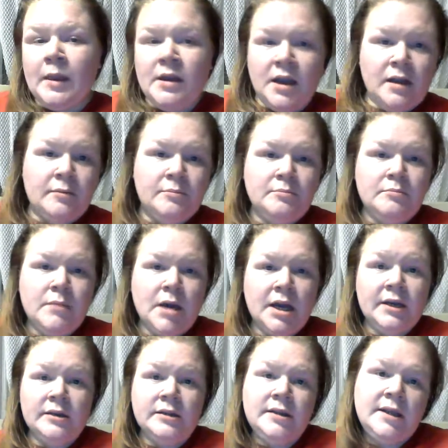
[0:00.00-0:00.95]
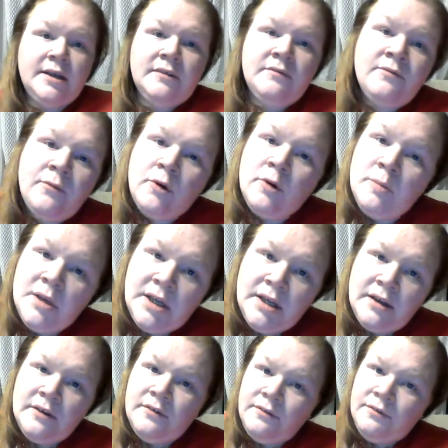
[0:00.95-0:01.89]
mildly
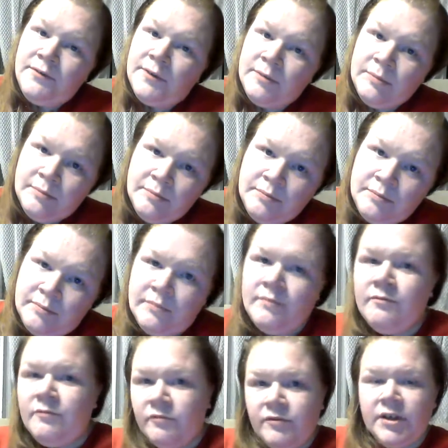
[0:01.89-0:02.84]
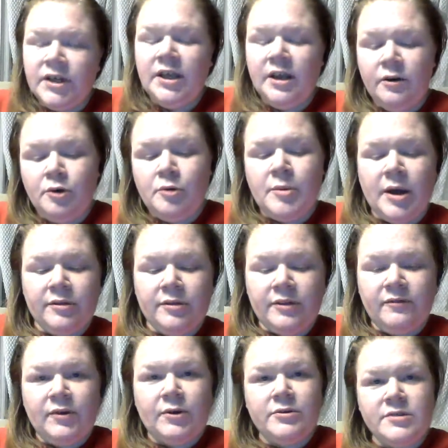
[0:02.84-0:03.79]
informative video about
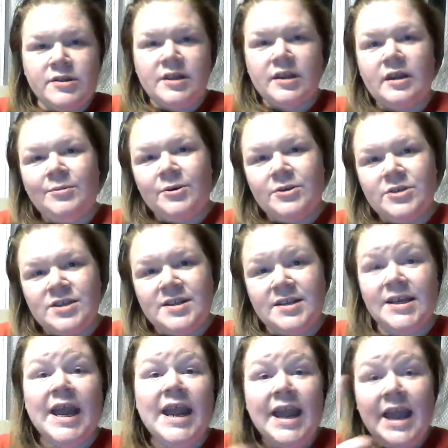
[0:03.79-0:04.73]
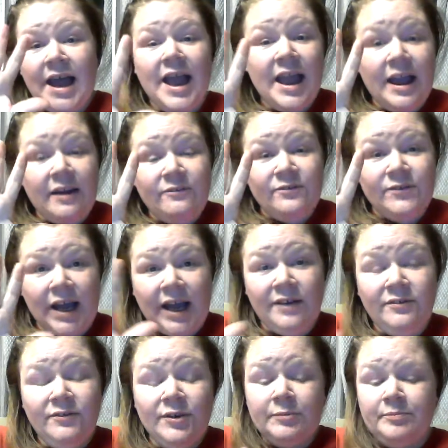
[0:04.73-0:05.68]
the photos that I purchased today. I have
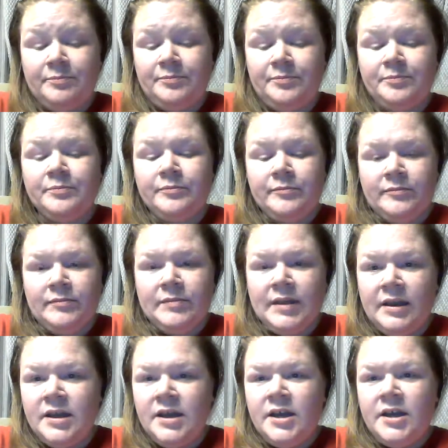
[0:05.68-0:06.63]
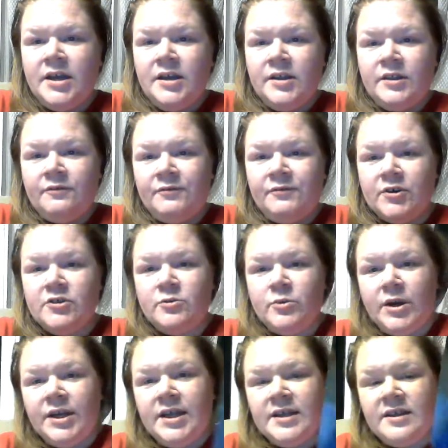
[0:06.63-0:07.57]
5. The first
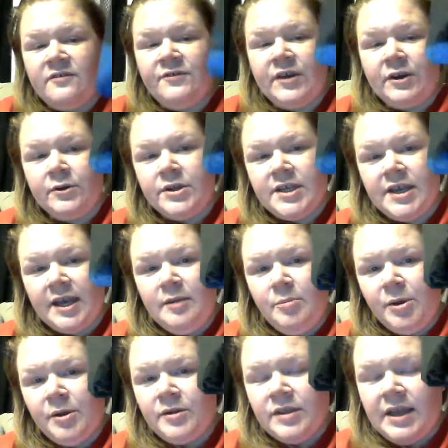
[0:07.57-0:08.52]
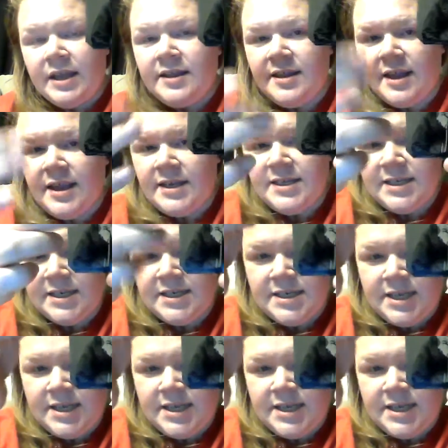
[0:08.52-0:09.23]
one is a ferrotype. That's a tin